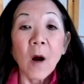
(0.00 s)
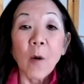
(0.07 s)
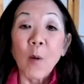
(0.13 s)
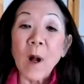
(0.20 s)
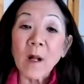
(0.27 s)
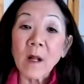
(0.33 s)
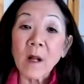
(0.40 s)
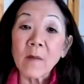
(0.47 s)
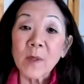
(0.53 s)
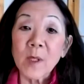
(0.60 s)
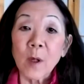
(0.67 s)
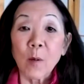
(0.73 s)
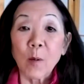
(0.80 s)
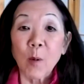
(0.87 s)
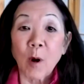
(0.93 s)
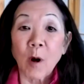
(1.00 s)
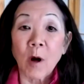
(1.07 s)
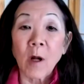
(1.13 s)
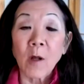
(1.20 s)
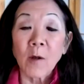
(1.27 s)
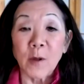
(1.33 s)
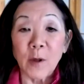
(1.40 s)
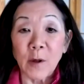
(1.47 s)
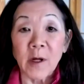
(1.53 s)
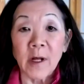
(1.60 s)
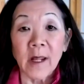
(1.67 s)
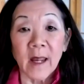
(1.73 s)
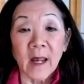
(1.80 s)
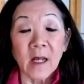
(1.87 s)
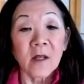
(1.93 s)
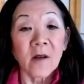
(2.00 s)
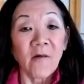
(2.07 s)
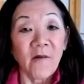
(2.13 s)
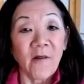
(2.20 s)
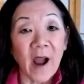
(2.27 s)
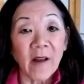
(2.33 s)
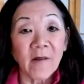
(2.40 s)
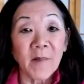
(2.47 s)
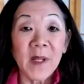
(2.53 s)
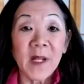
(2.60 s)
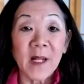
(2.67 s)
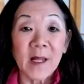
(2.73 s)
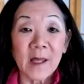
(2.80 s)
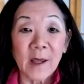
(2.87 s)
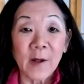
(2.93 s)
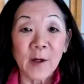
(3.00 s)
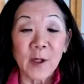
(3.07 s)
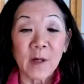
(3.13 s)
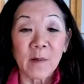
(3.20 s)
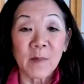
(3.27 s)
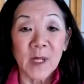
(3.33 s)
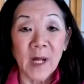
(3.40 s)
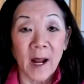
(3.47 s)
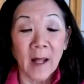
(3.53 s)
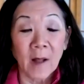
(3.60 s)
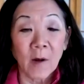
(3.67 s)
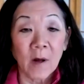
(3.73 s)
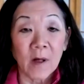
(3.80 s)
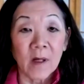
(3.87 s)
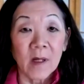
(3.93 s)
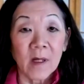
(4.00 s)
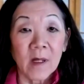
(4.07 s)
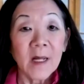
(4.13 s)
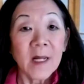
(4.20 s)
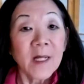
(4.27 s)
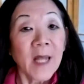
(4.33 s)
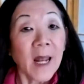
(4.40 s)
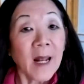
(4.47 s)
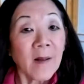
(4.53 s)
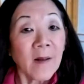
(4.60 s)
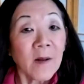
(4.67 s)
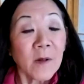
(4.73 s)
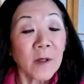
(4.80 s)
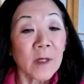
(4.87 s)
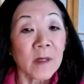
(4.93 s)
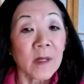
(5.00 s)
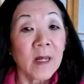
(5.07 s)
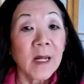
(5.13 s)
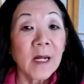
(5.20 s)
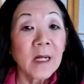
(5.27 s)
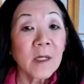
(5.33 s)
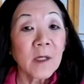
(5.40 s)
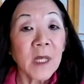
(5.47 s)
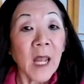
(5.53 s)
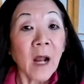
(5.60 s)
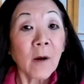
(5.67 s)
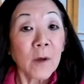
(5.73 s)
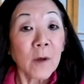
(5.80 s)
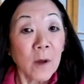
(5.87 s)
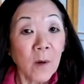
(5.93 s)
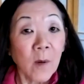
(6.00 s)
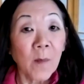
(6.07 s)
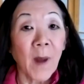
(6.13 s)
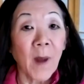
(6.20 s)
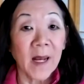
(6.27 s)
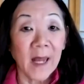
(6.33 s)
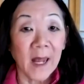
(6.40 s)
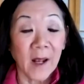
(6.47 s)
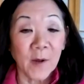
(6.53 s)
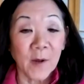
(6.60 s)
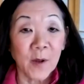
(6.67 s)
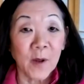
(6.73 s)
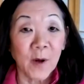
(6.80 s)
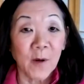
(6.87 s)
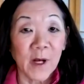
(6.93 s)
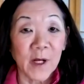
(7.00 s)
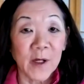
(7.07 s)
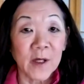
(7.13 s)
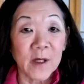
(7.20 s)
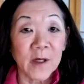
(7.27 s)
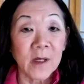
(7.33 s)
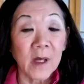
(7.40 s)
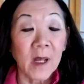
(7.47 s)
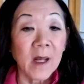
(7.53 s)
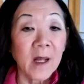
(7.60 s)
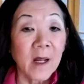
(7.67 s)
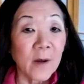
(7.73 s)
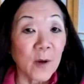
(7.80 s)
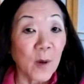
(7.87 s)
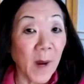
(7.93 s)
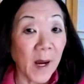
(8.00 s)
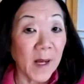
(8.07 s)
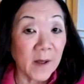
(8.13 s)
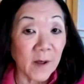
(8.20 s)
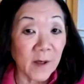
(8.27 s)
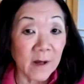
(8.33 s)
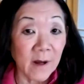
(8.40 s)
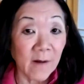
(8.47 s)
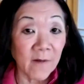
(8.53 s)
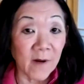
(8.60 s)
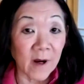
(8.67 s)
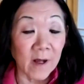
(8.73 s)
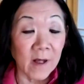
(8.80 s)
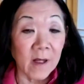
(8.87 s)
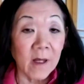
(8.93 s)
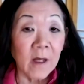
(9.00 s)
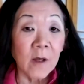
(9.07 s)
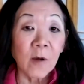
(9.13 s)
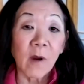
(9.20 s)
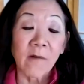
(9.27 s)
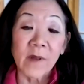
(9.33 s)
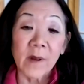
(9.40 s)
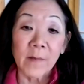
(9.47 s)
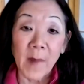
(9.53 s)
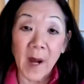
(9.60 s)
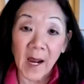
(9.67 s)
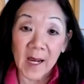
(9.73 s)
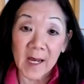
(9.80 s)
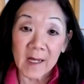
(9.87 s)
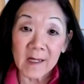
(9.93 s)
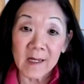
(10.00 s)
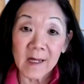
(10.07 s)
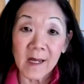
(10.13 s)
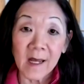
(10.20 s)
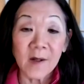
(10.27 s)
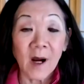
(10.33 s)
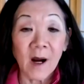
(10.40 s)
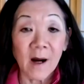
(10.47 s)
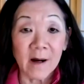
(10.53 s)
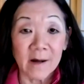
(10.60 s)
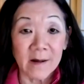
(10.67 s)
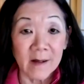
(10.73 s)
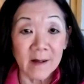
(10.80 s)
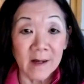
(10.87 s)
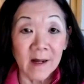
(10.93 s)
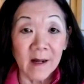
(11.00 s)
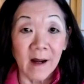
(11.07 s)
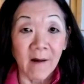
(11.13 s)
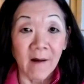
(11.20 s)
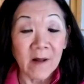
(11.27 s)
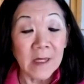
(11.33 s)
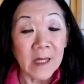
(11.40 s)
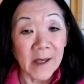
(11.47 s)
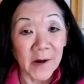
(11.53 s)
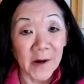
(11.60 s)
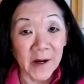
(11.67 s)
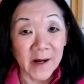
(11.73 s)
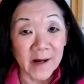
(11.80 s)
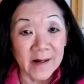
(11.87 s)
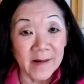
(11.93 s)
Welcome to World Unit Inc.'s 5 Minute Leadership Dialogue. Take a listen. See how you might answer the questions. You might discover you have the mind and heart of a leader.